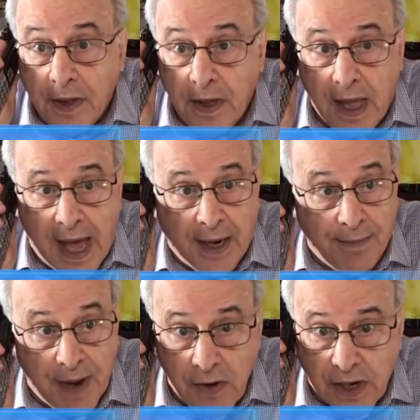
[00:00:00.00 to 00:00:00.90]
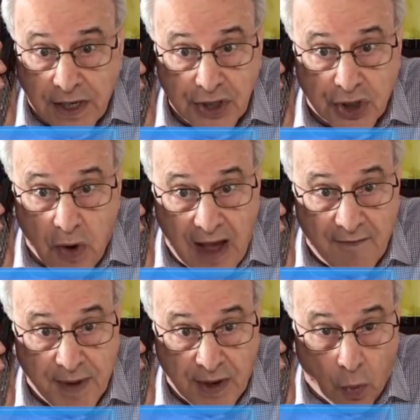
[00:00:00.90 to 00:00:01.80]
And Americans who have
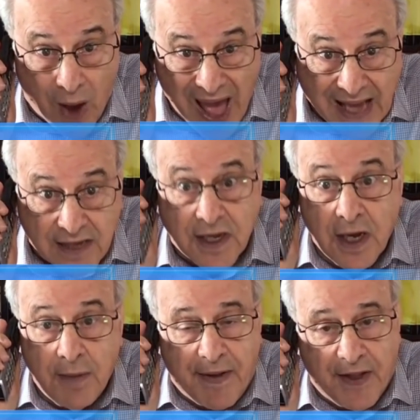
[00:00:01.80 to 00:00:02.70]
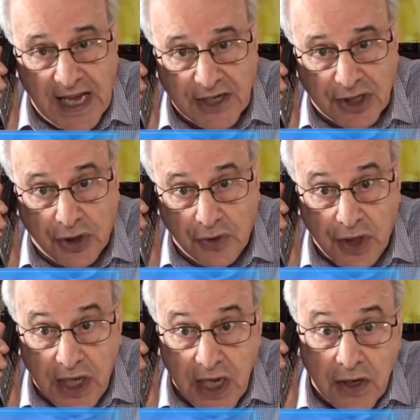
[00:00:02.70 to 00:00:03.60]
been whacked by the last 2
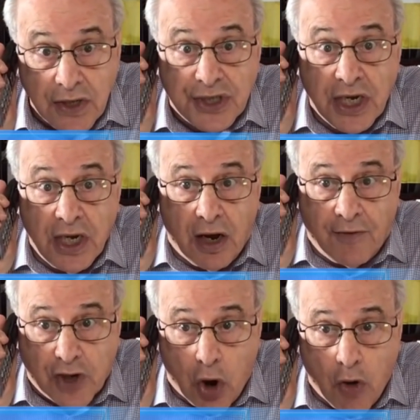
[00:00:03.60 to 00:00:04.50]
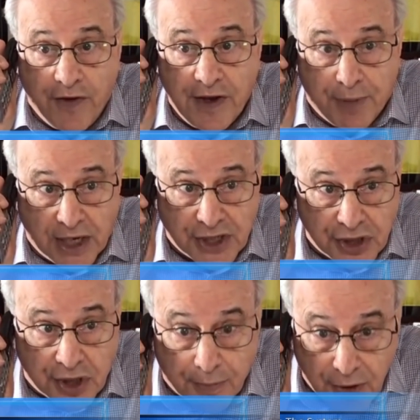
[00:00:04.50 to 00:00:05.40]
years of COVID plus a
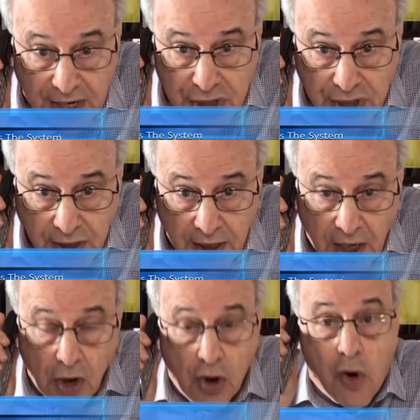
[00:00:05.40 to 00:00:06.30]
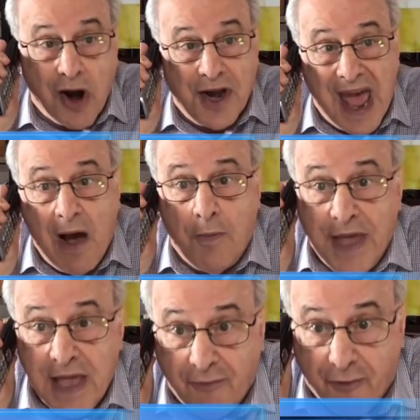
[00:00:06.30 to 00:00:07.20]
depression, who are now
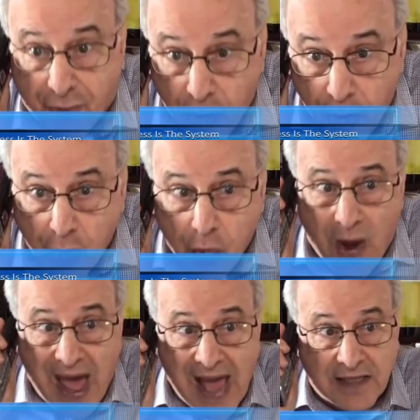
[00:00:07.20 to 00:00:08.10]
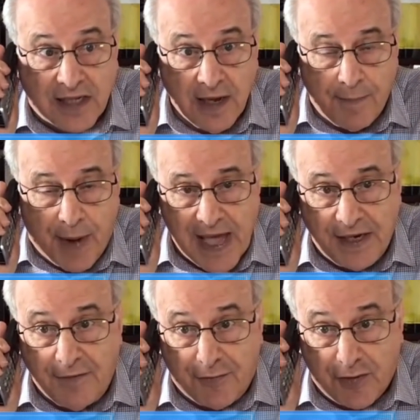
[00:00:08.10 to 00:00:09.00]
being further whacked by an
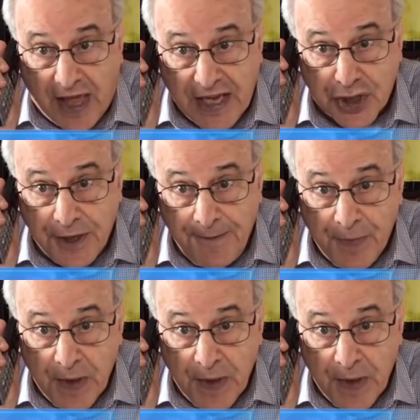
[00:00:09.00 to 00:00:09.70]
inflation,